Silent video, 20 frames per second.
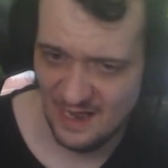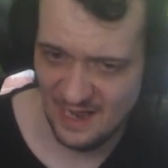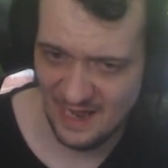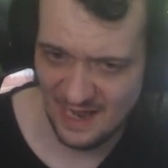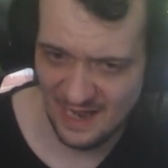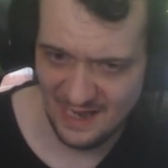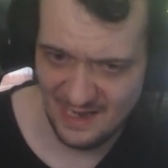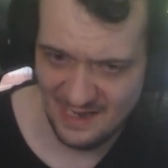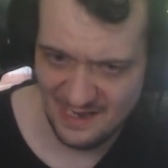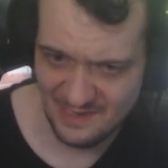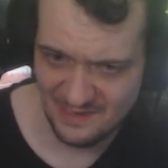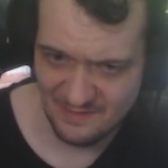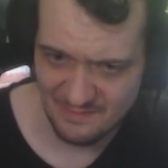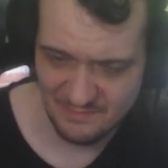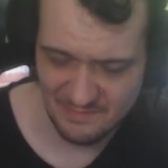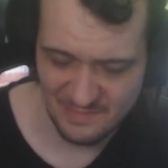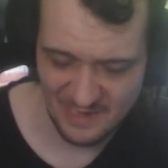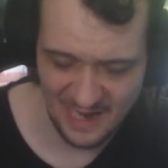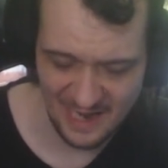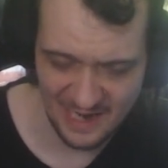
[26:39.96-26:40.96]
And
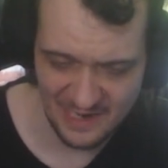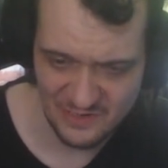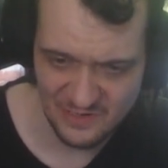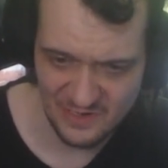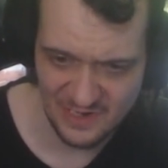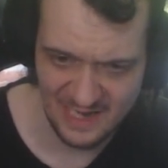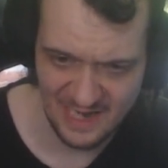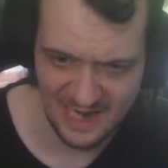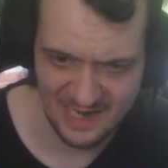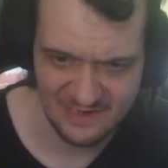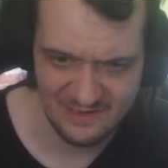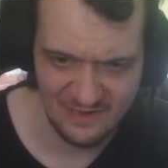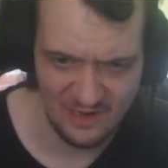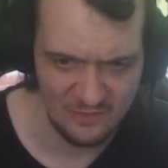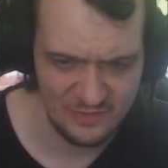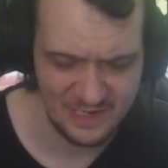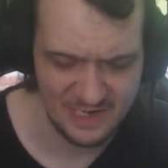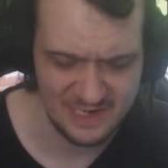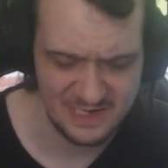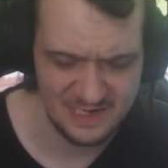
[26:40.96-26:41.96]
I actually like
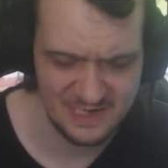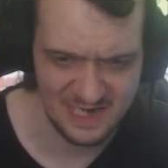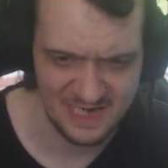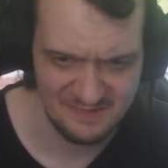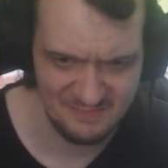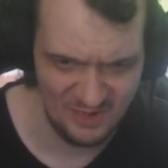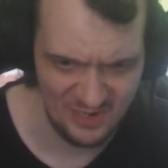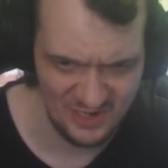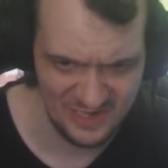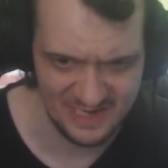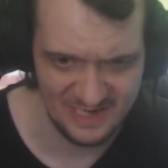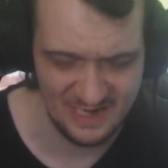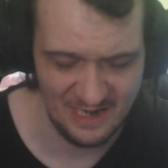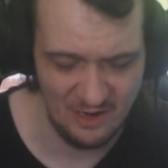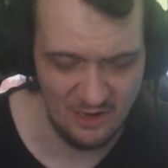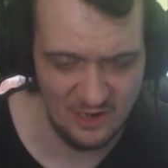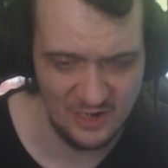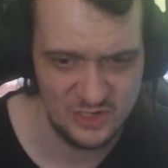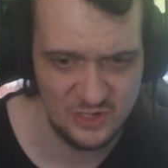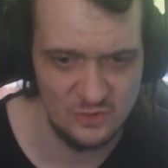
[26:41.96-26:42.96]
how she is bonding.
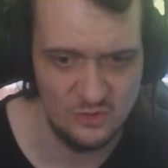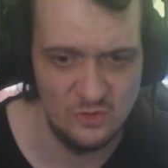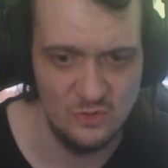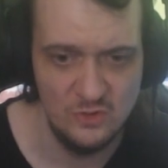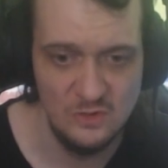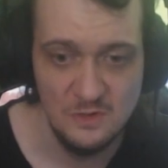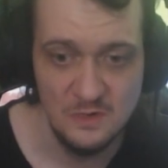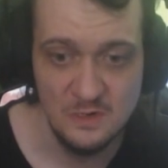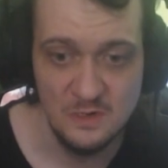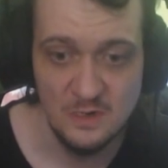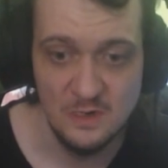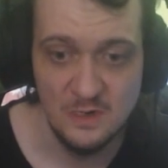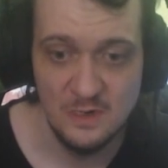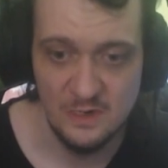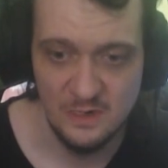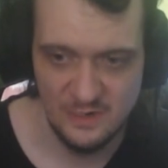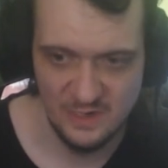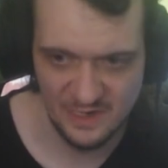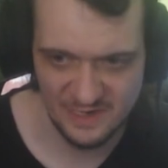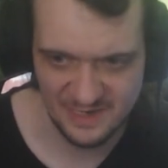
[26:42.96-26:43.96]
Also,
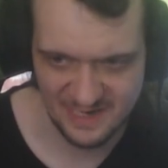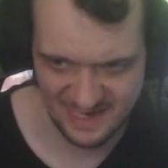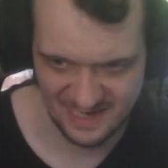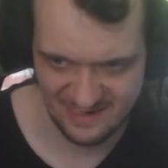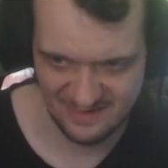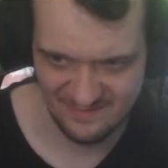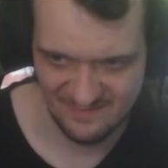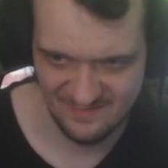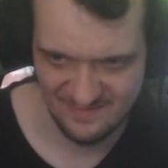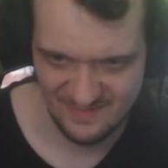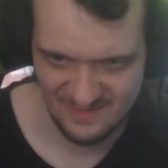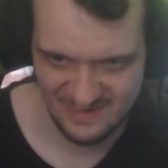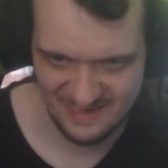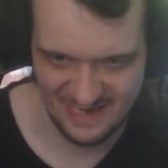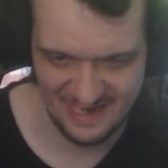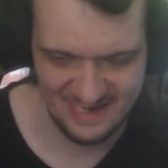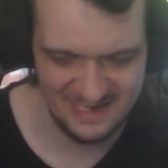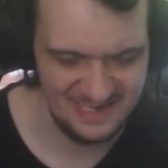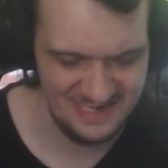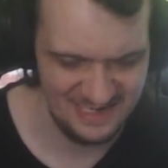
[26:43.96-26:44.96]
the thing.
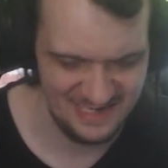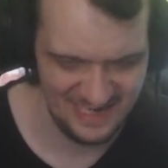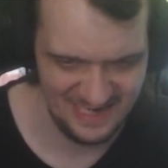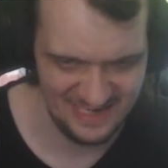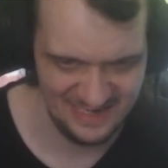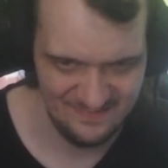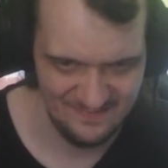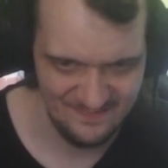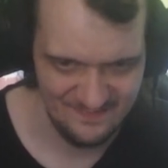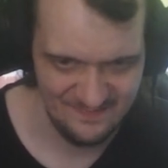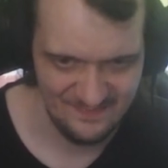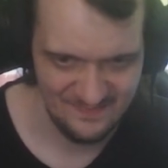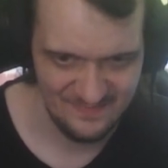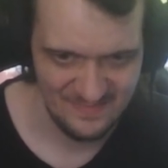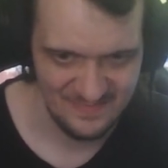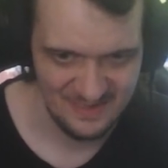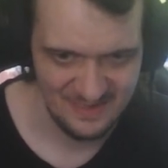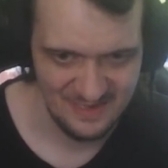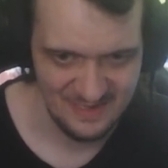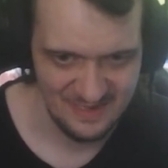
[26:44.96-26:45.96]
As she said,
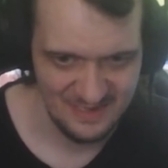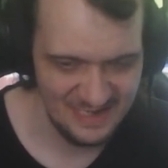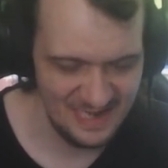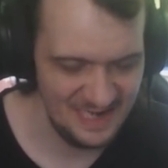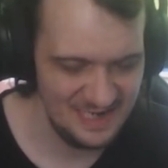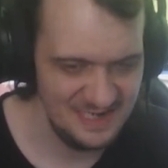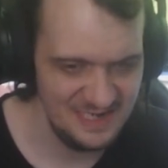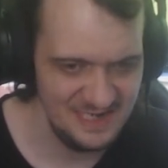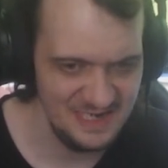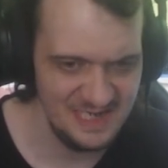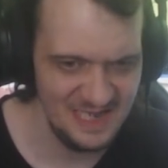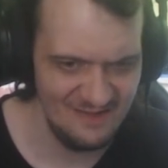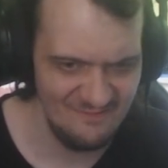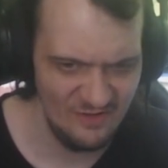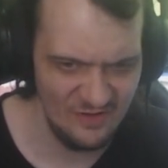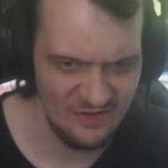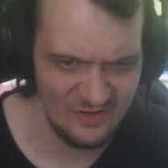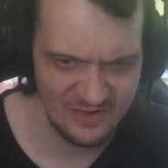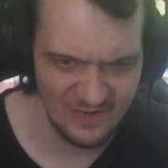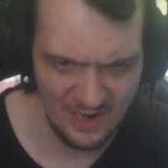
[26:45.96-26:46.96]
that she
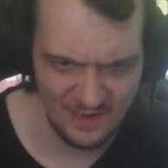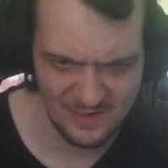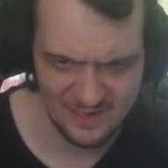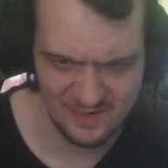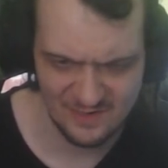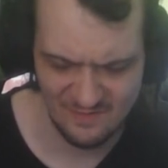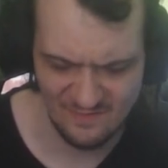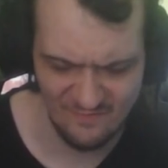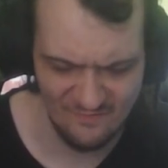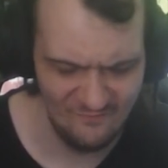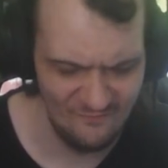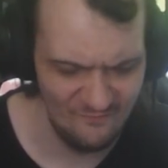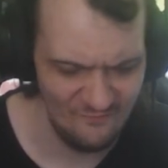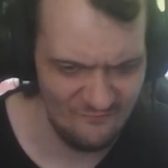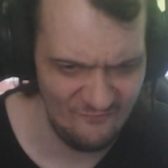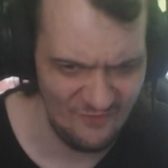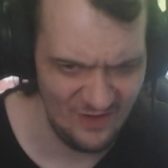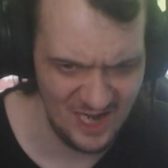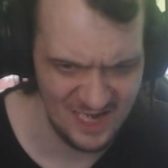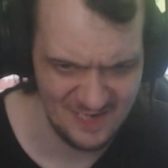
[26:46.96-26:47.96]
never falls
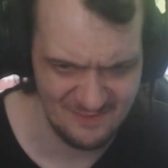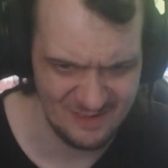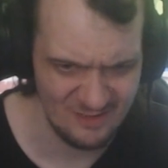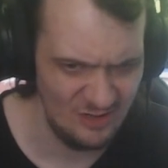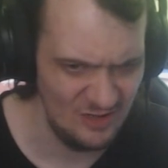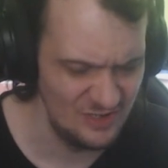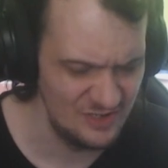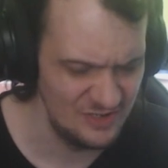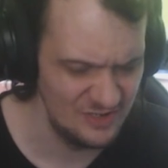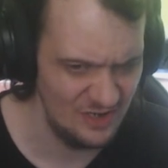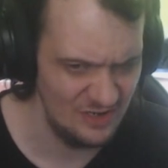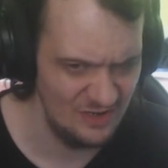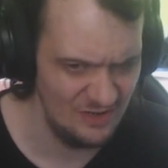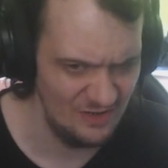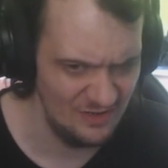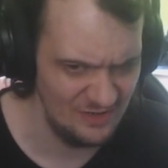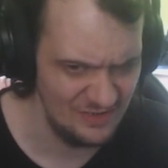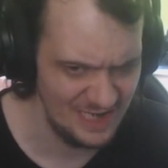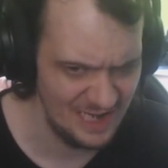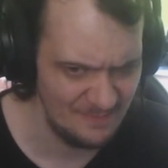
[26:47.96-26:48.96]
back on
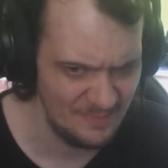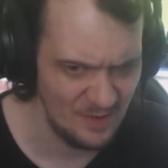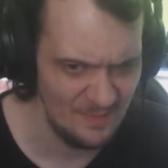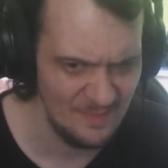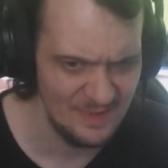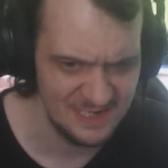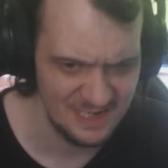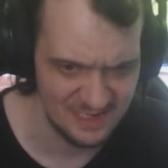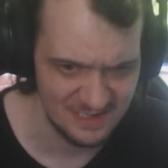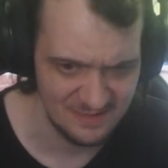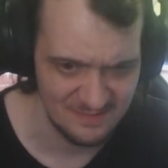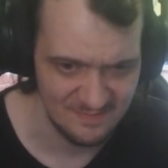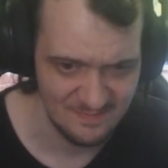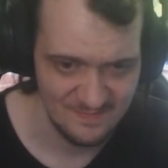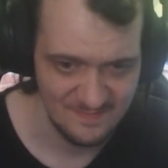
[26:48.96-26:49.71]
their promises.